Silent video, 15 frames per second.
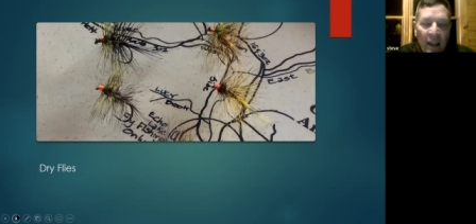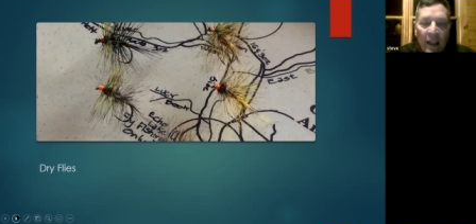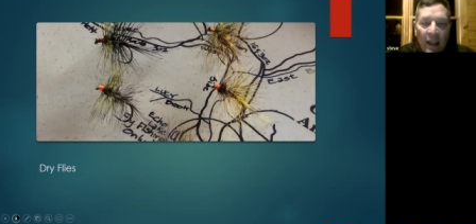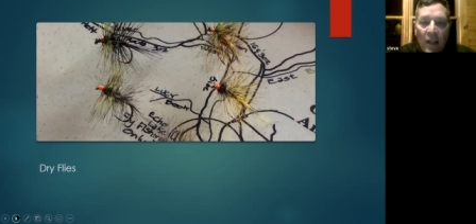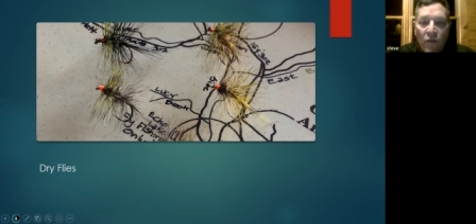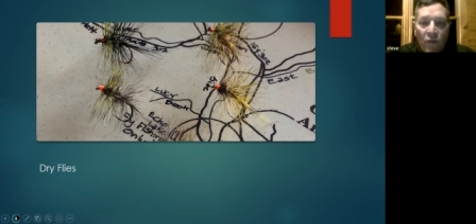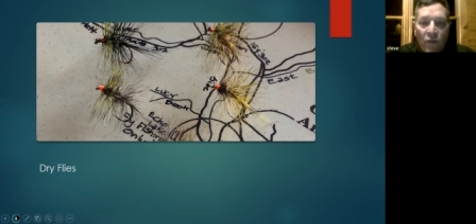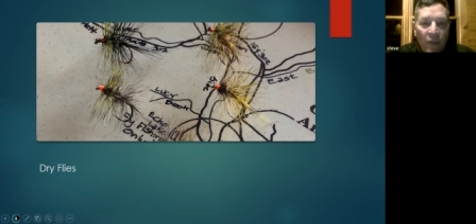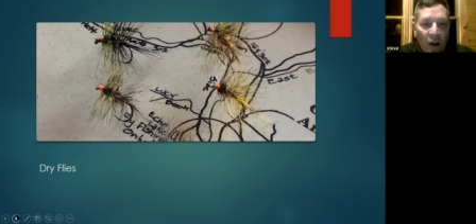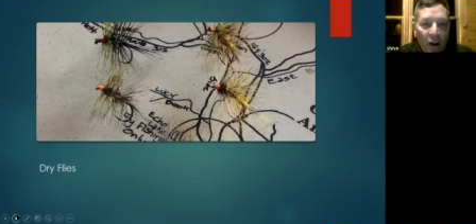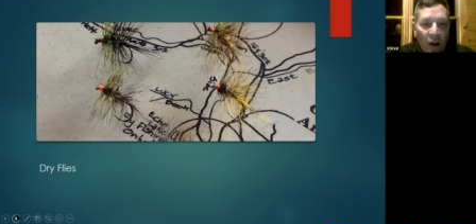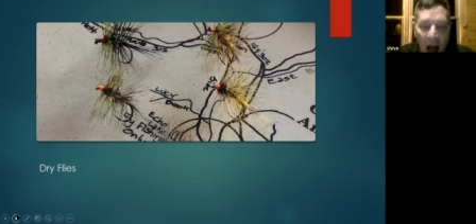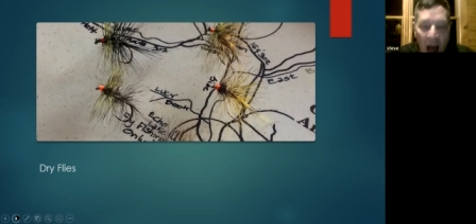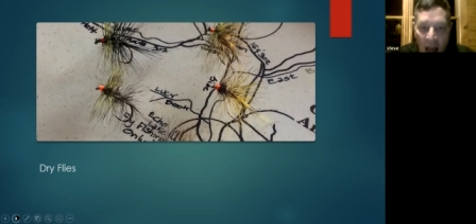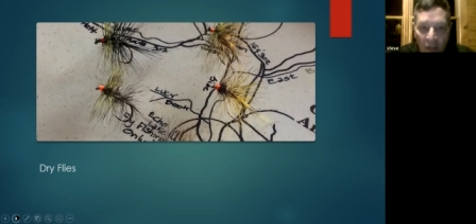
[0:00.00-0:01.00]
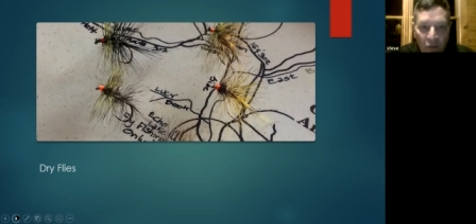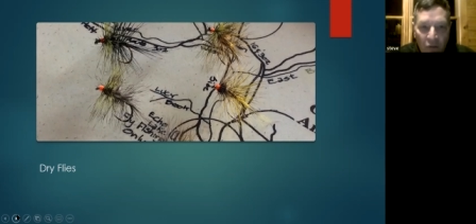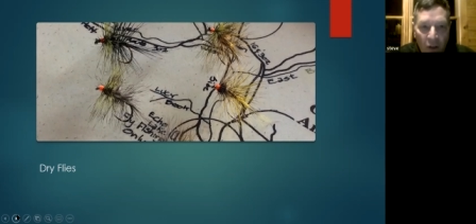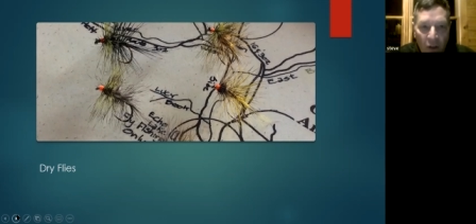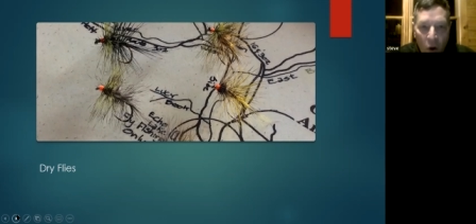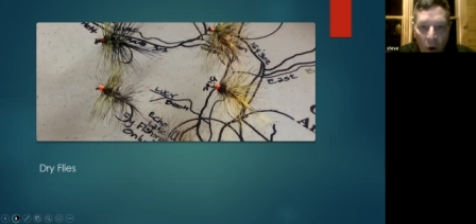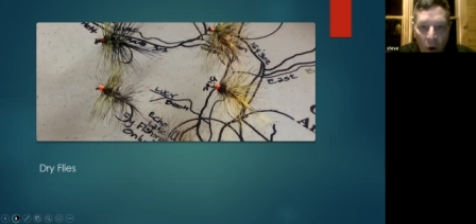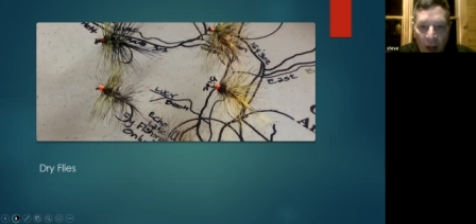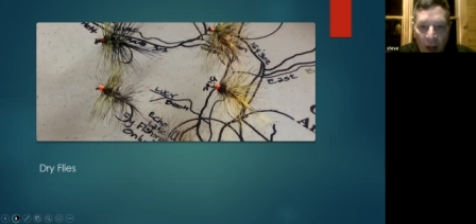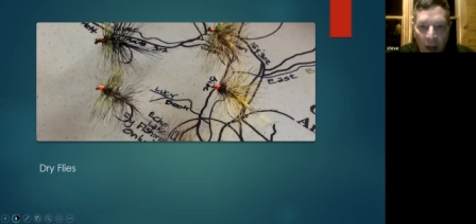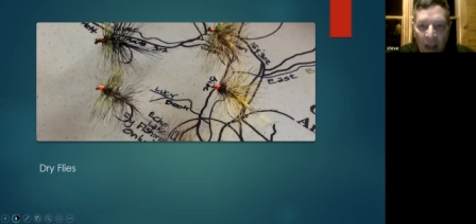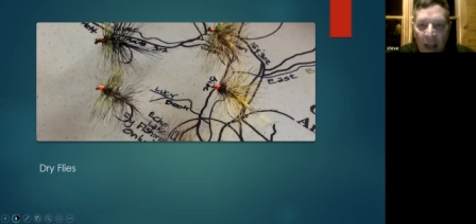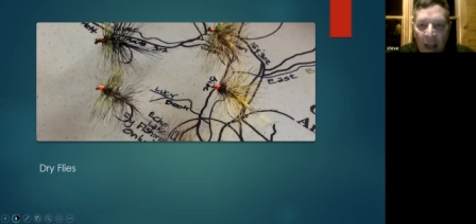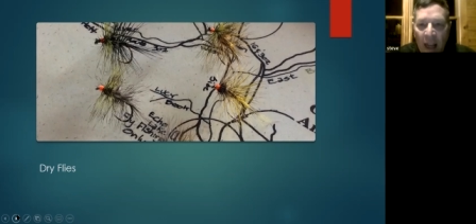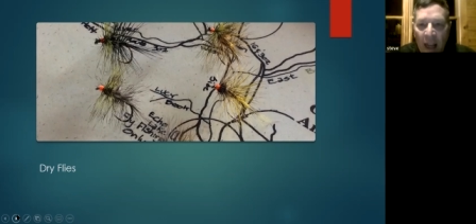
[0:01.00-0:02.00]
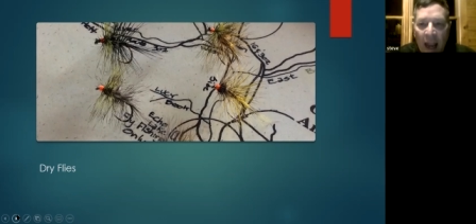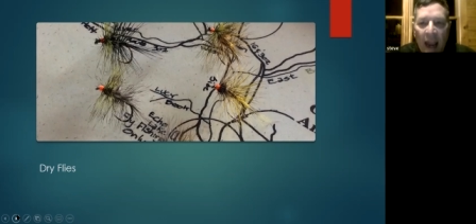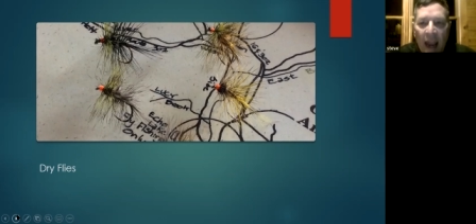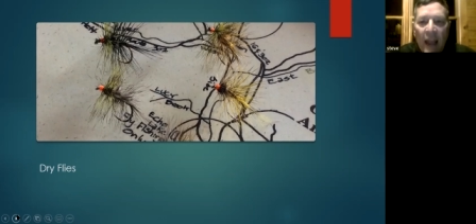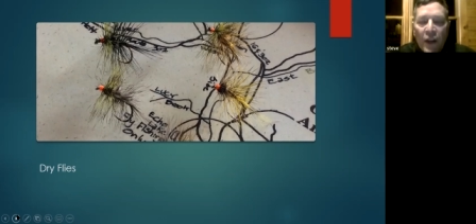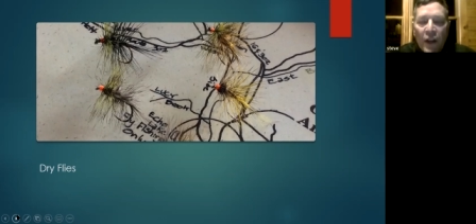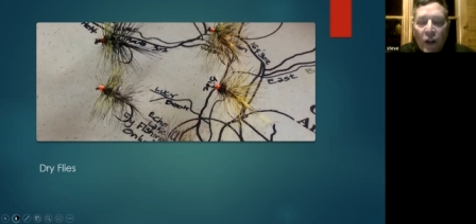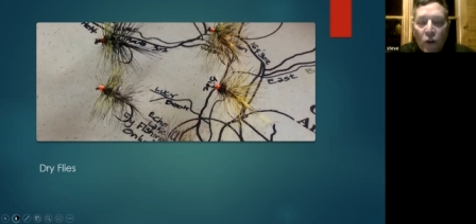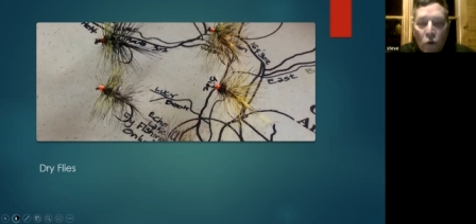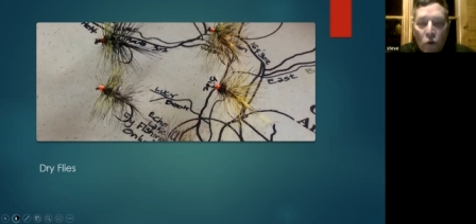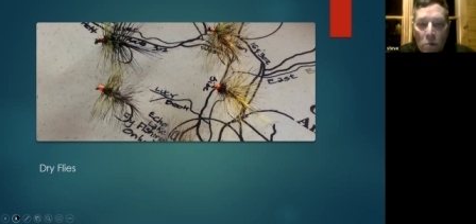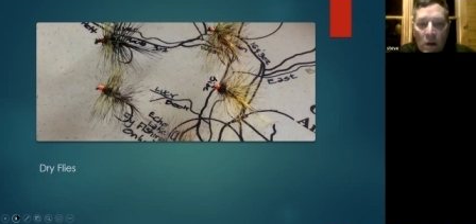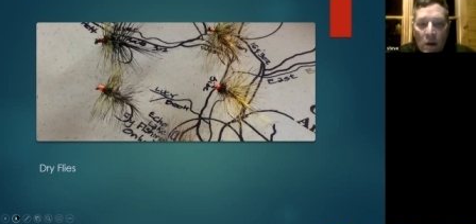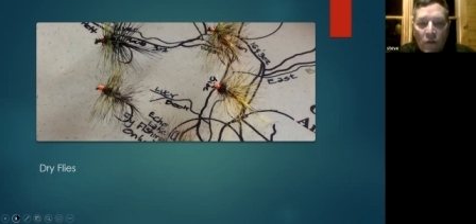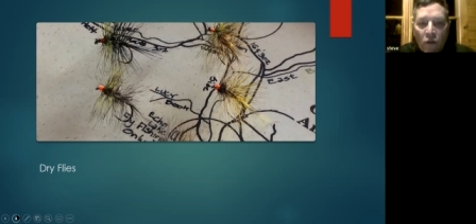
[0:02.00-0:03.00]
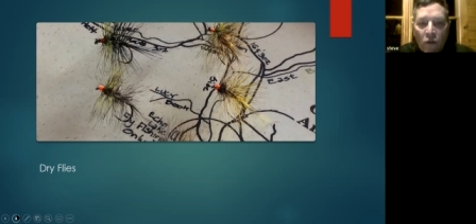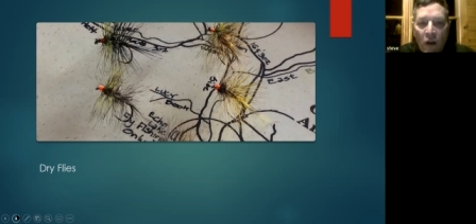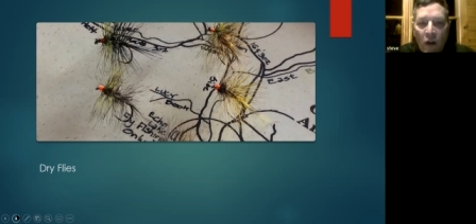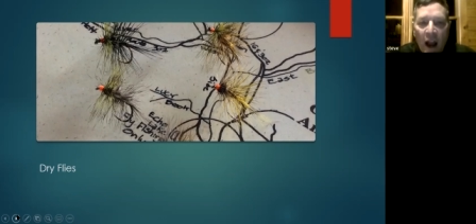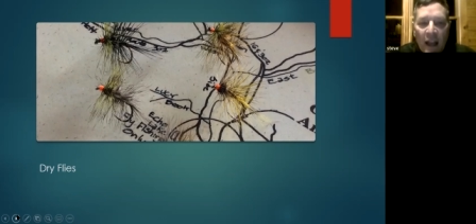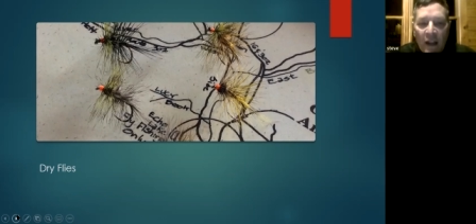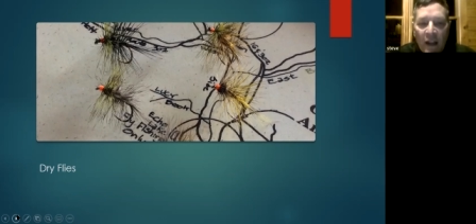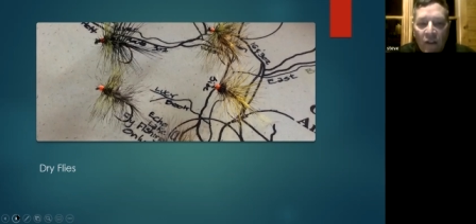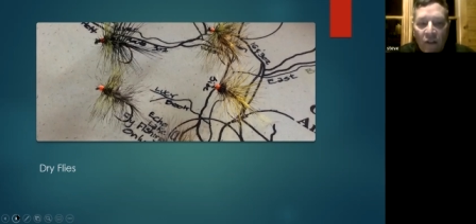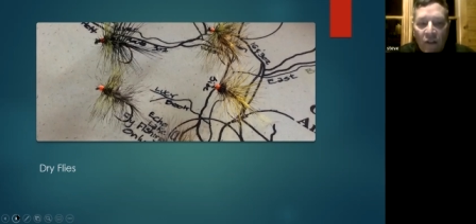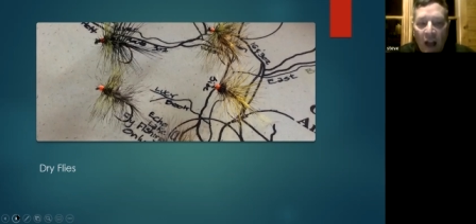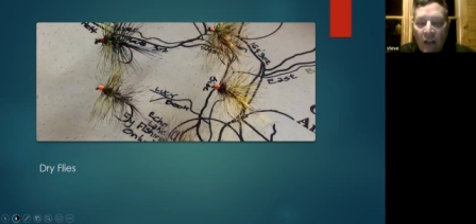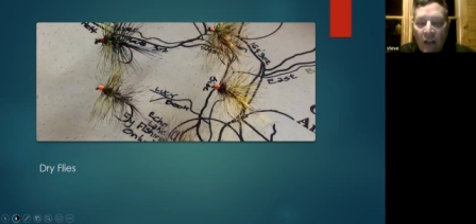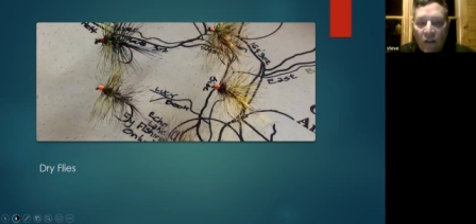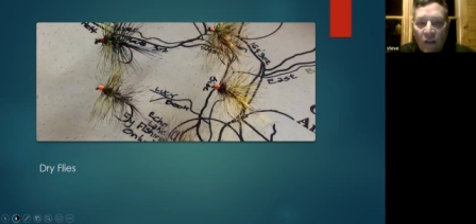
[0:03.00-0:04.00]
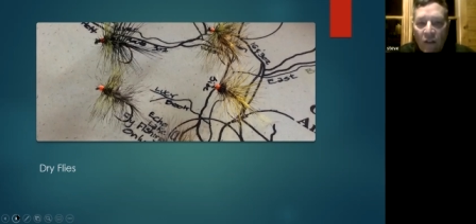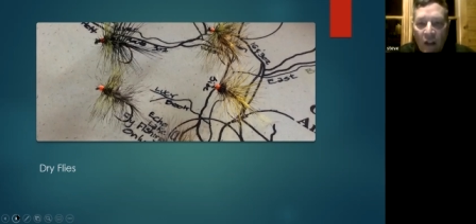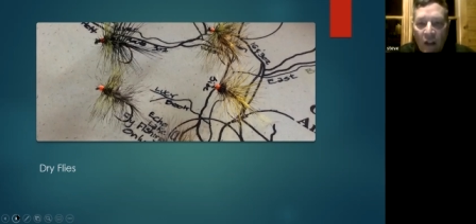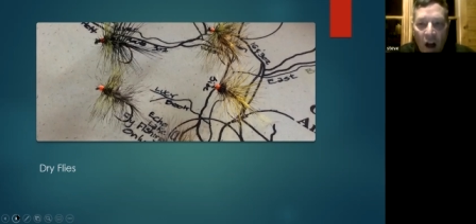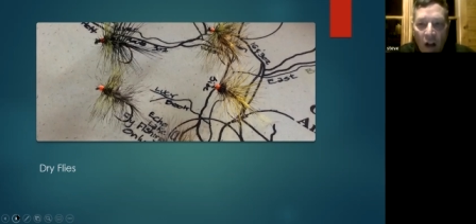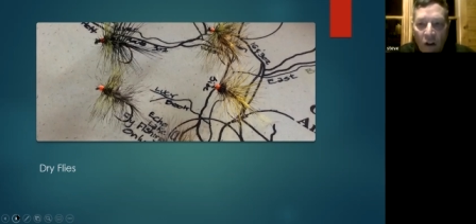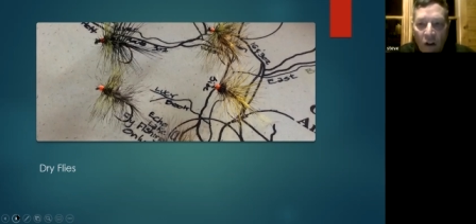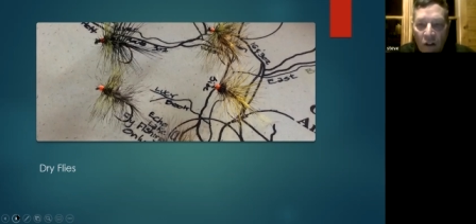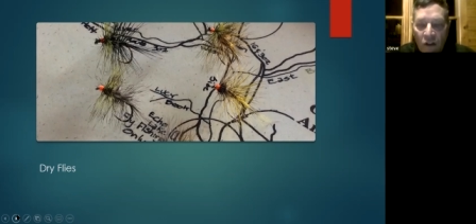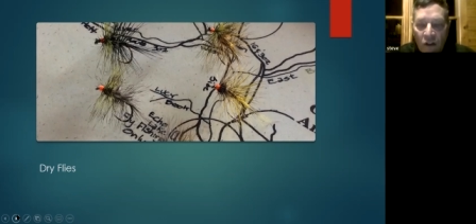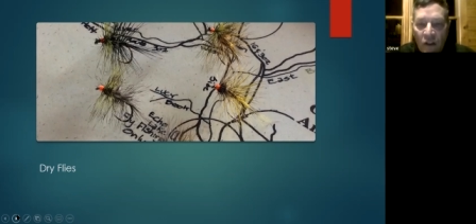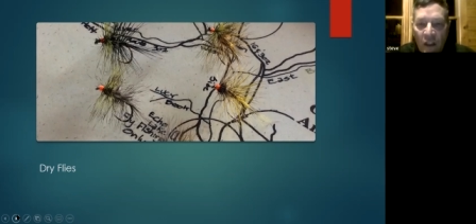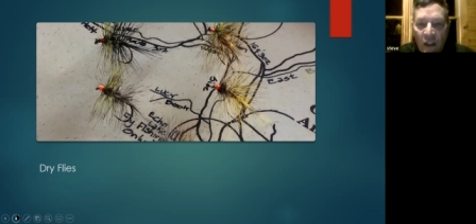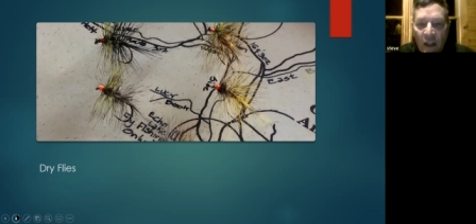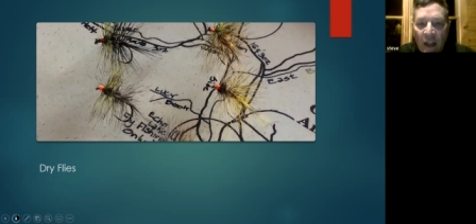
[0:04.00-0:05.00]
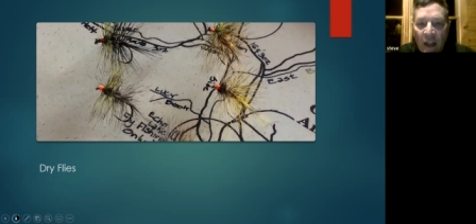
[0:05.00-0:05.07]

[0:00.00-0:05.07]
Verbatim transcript: they, they're high floating, and you can do them in a variety of sizes and colors.